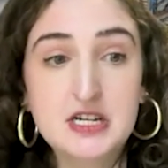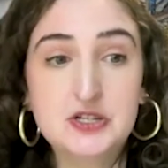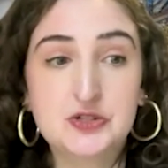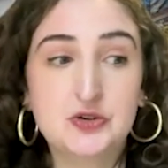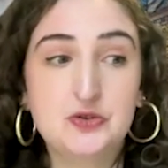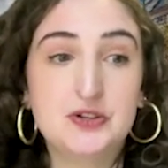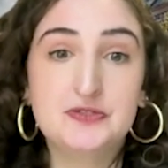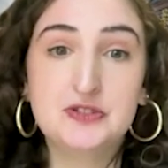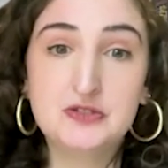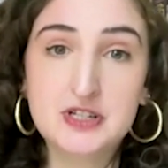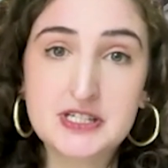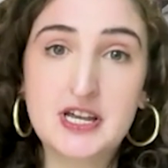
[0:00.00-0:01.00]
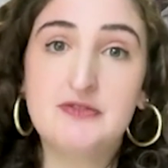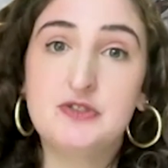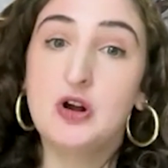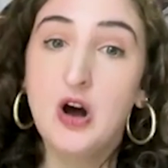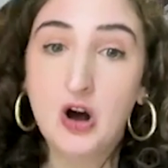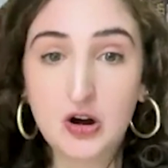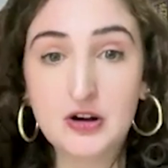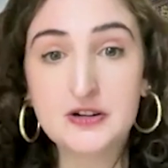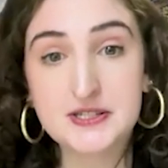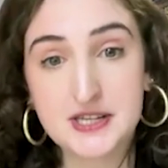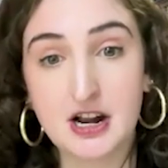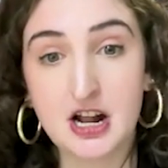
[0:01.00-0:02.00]
So if students have their heart
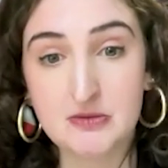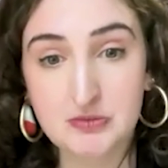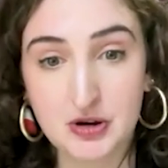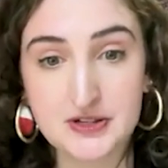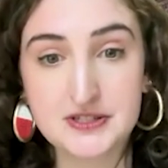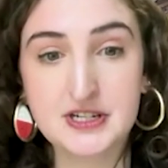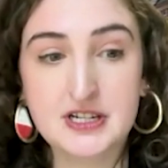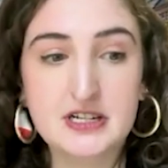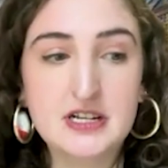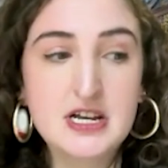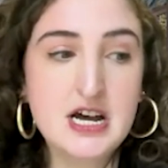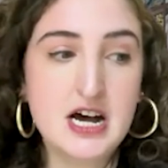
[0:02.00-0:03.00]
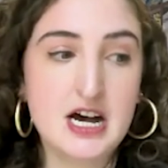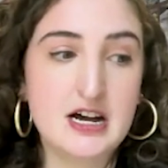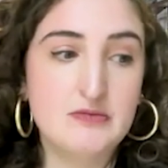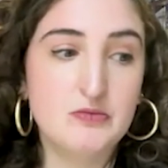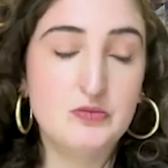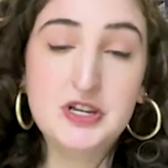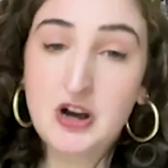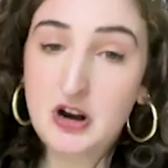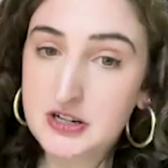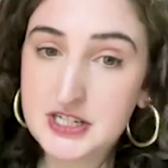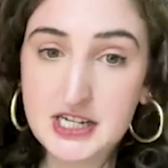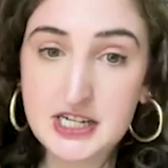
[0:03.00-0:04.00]
set on Boston, we
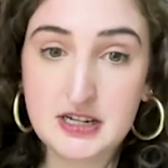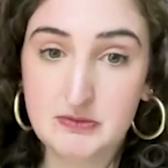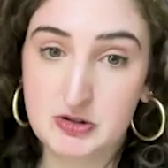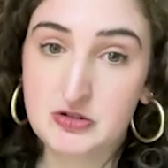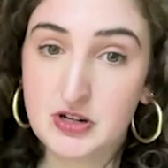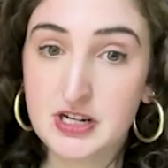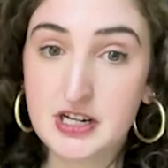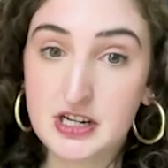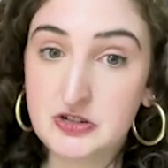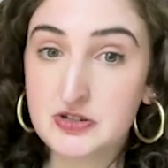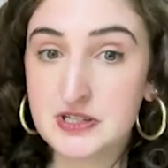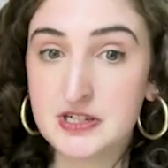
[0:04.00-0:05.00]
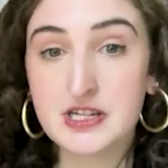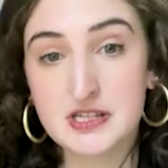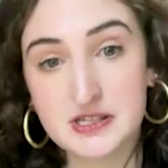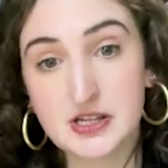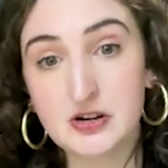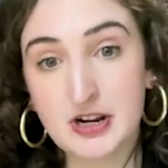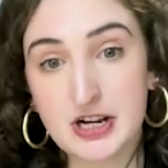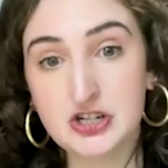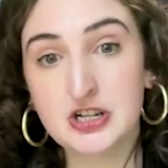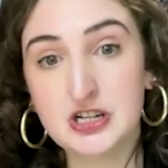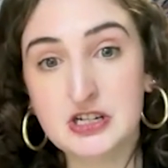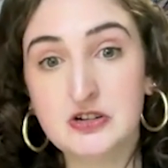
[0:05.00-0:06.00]
are taking demonstrated interest into
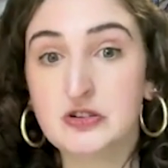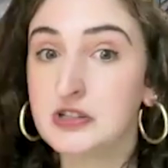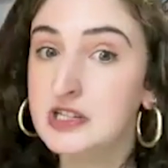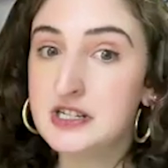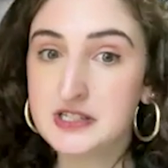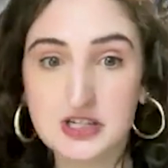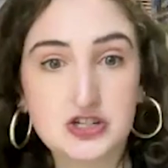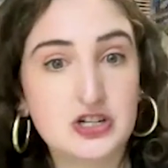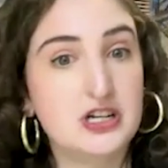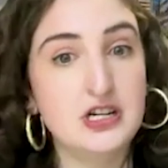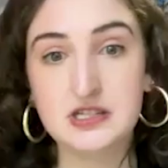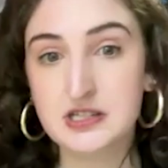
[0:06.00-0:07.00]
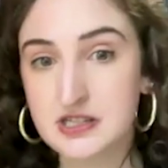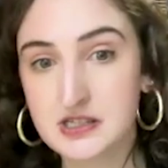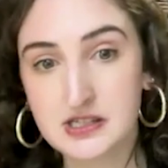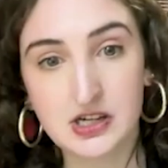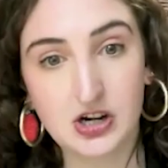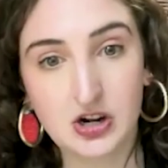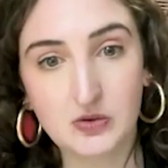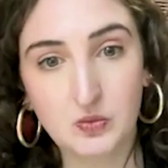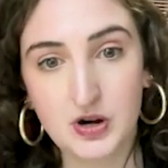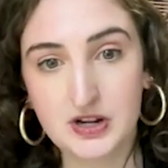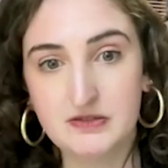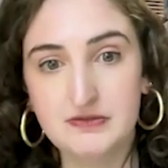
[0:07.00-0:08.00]
consideration, and early decision is considered
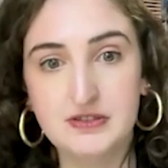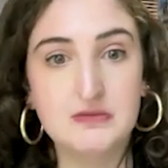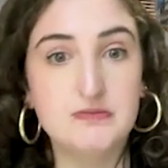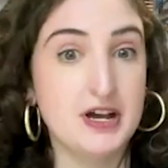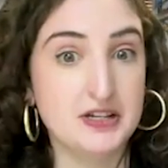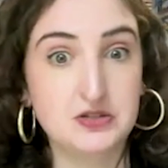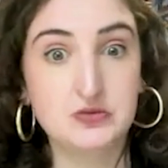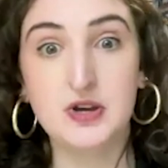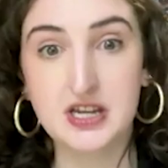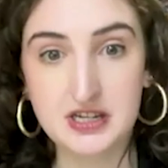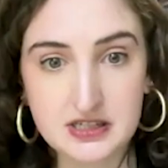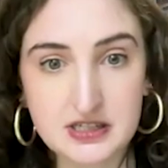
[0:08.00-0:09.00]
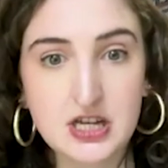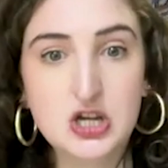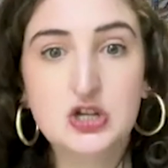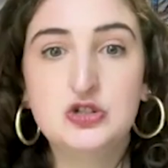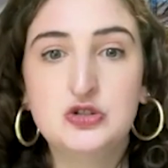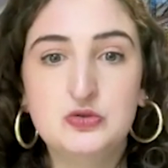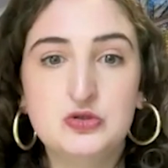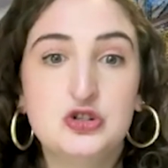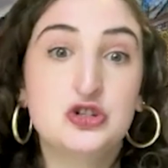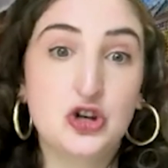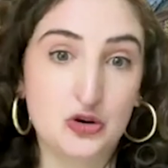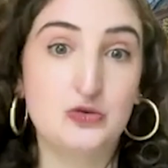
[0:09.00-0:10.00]
one of the best ways to
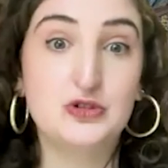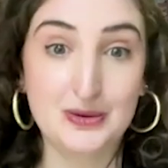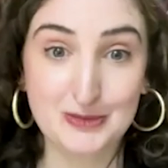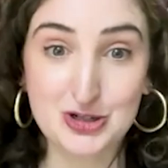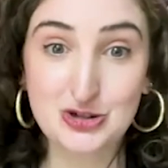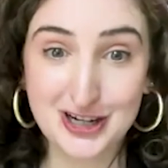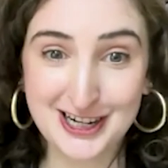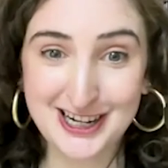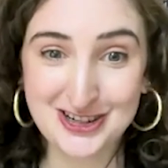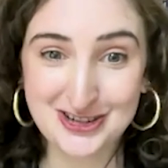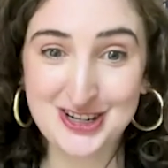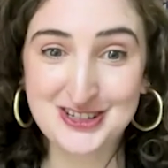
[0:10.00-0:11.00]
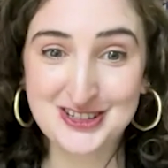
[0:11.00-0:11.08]
show demonstrated interest.